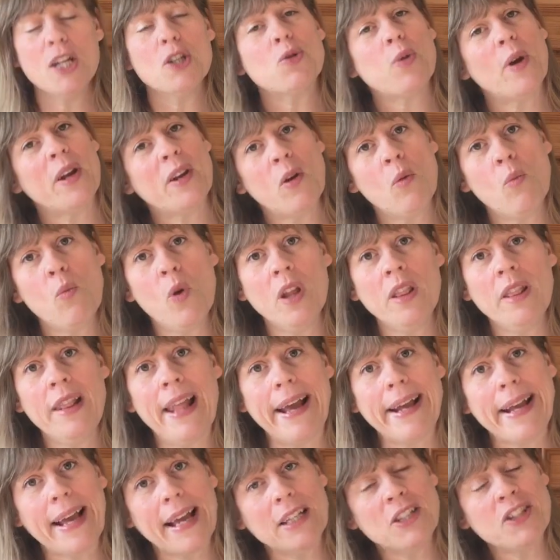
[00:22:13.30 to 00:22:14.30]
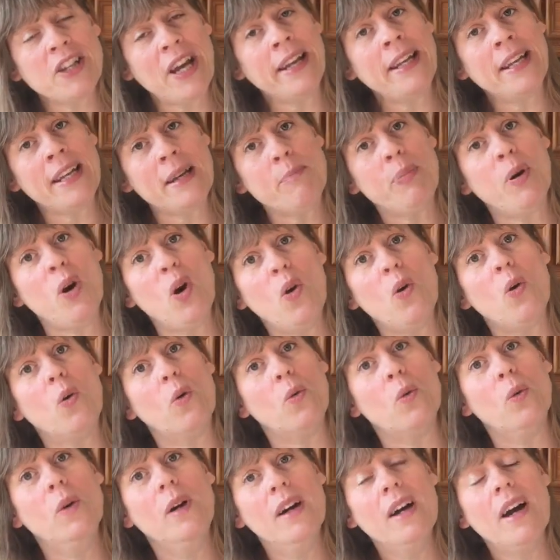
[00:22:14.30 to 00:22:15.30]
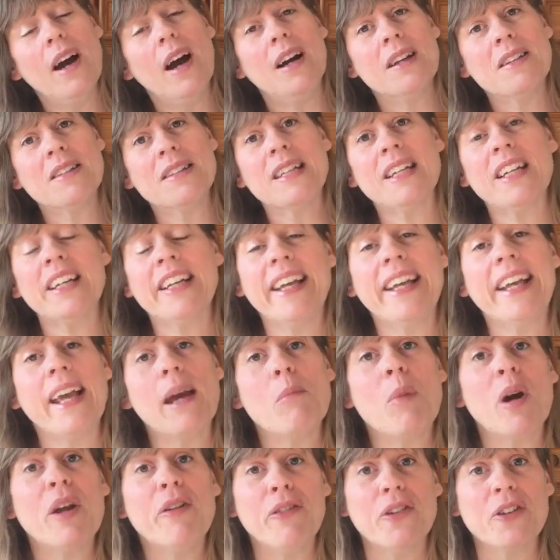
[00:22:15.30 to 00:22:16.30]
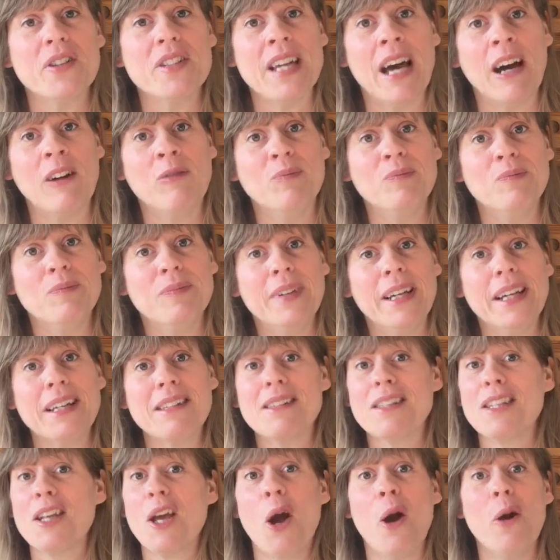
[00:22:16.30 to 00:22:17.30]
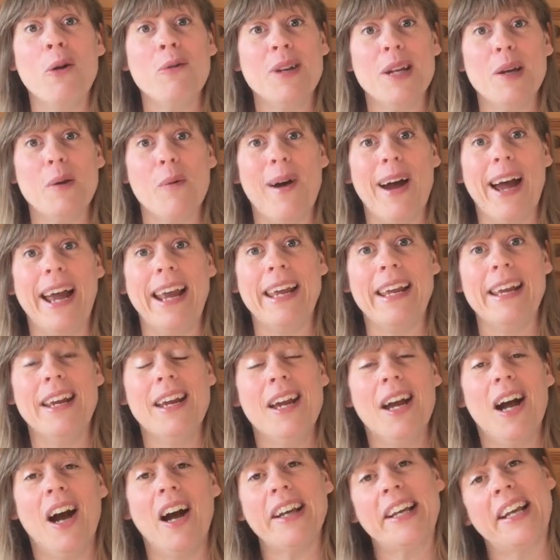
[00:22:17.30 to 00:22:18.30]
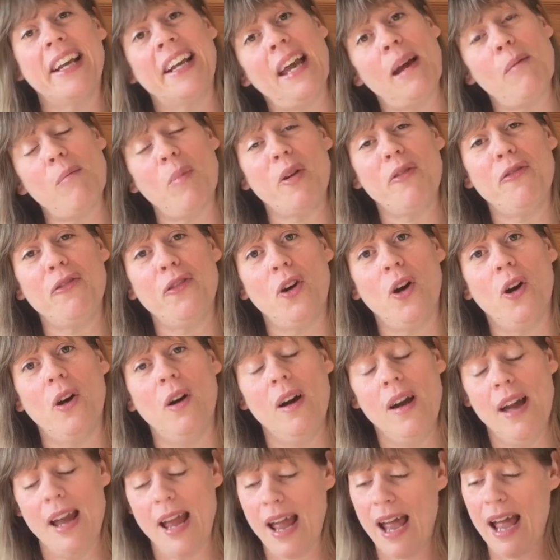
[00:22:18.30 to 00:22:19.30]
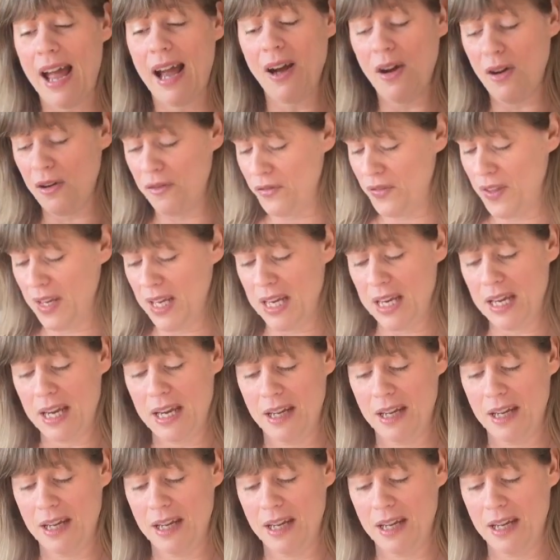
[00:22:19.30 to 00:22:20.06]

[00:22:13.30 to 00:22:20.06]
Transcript: tread on one leg and gently pull until I can get my foot out. It's the only way I can get my foot out of the,